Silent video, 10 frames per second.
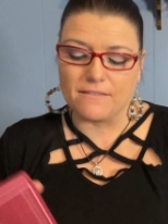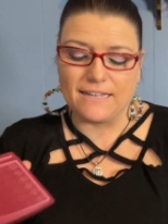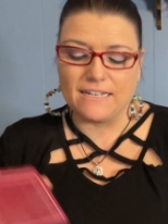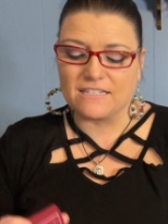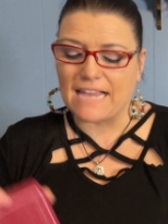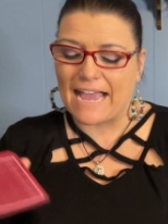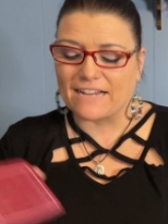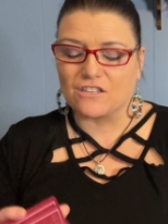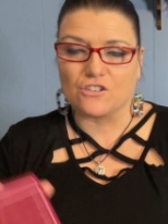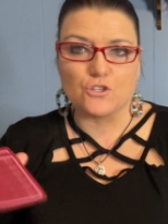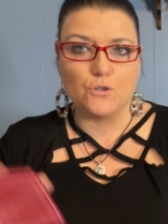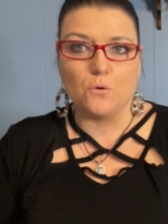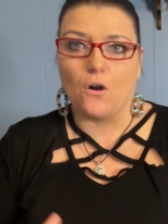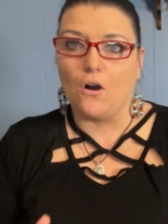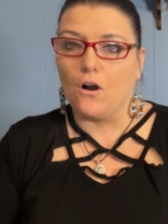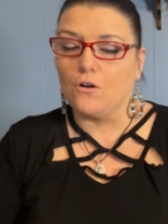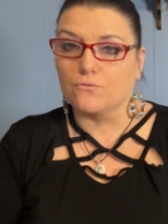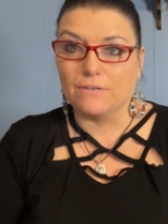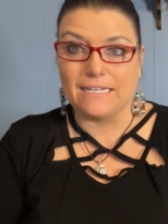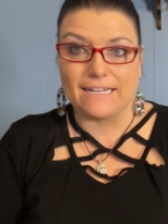And it's access to all
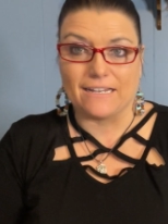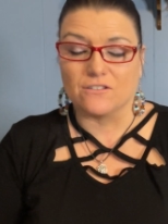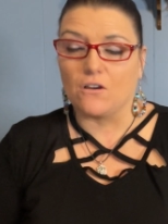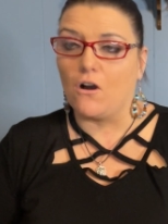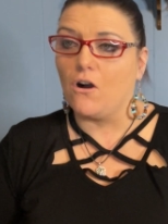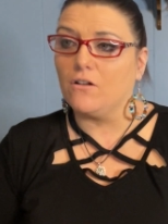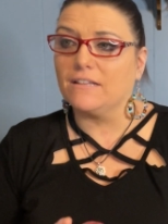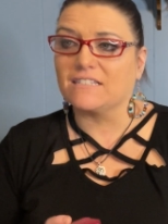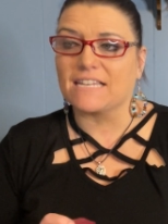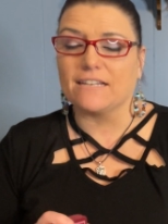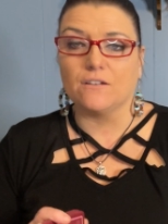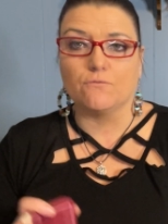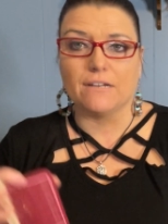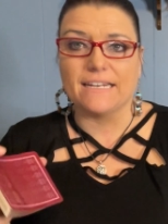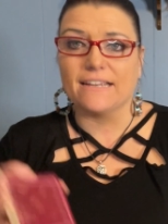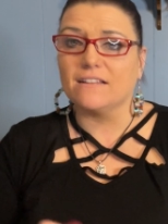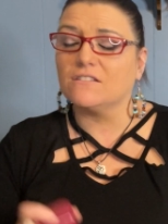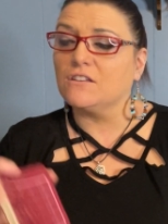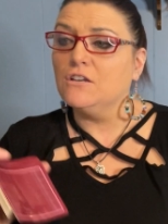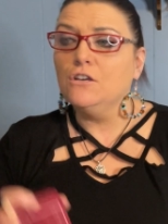readings, all extended readings,